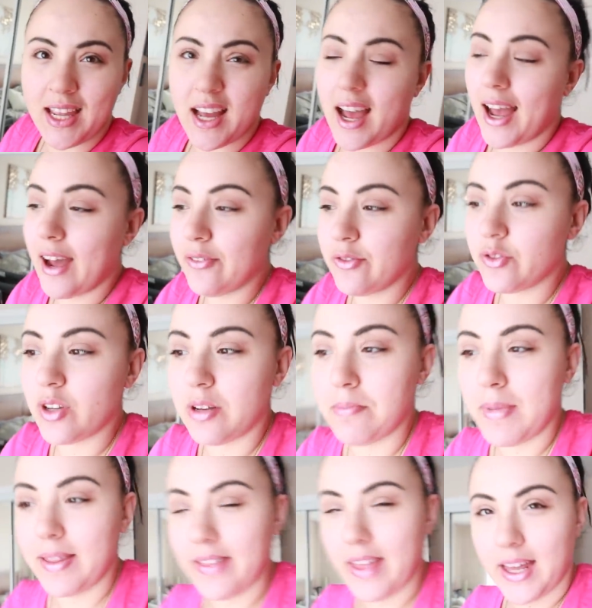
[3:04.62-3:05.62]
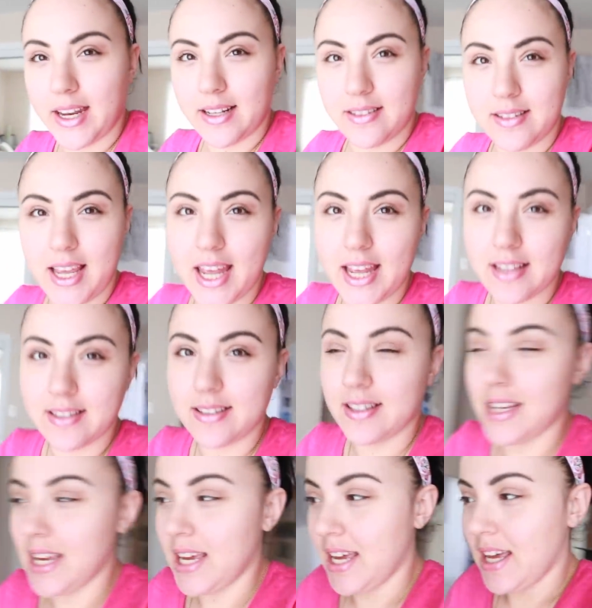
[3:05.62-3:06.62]
have to admit that it
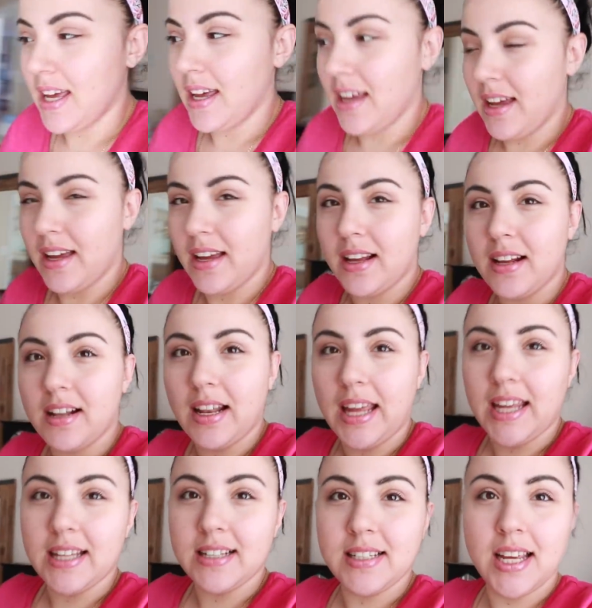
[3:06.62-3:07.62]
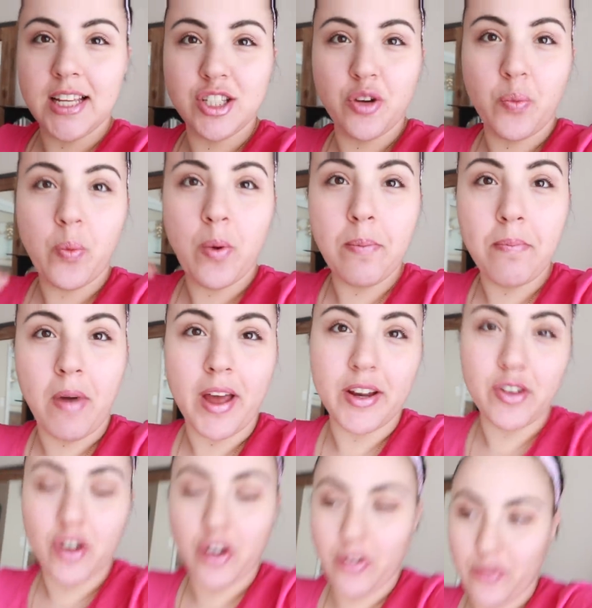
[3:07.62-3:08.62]
takes a
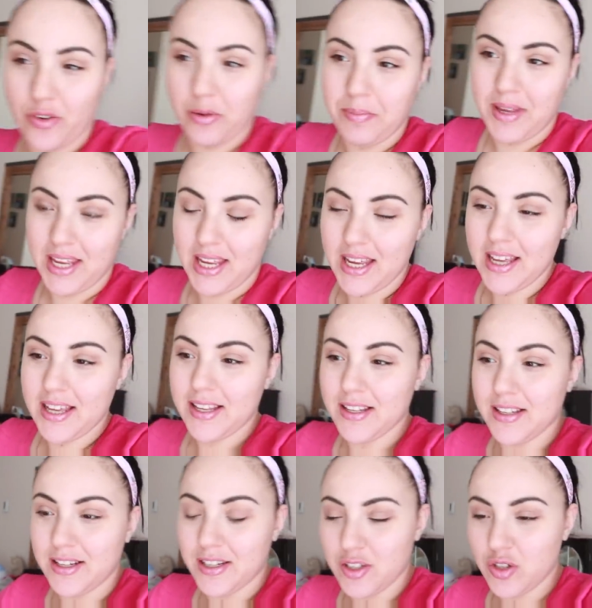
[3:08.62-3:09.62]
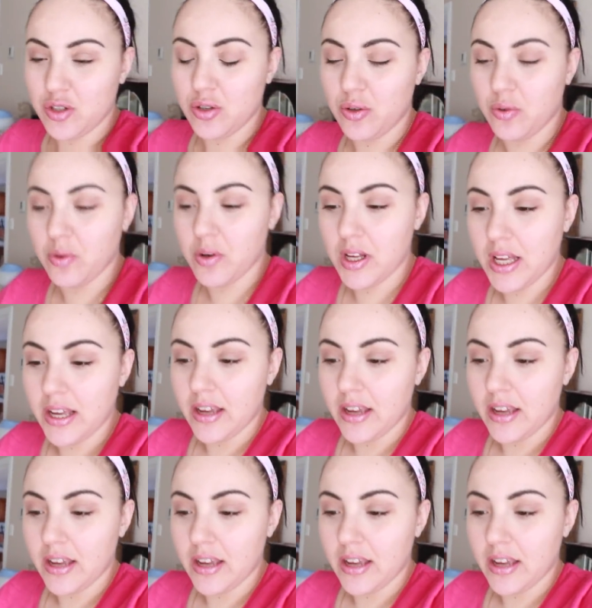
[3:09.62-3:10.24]
reminder for me to